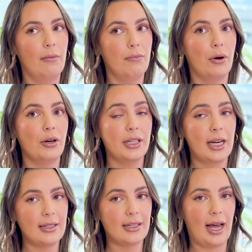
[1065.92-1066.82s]

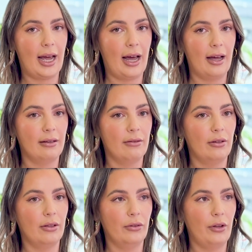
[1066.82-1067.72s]
project, I had
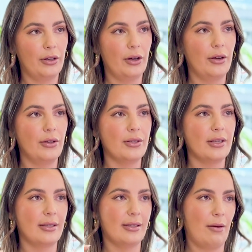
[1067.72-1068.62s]
logos,
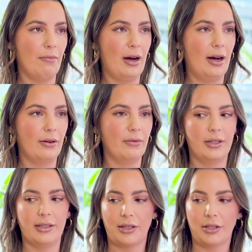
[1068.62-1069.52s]
a submark, which
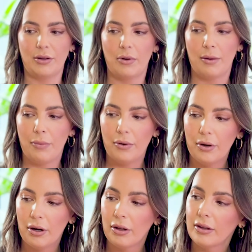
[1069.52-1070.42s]
is actually what I put
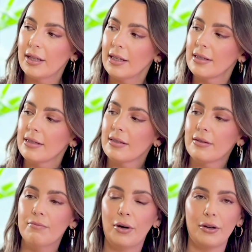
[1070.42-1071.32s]
on this
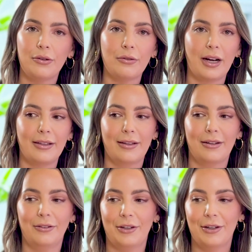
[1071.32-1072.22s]
model rather than a
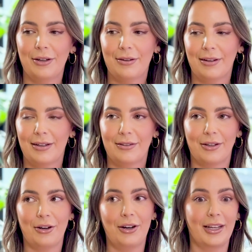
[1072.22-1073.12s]
logo. I don't
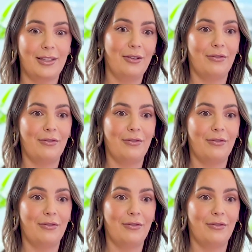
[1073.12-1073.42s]
know. I guess I was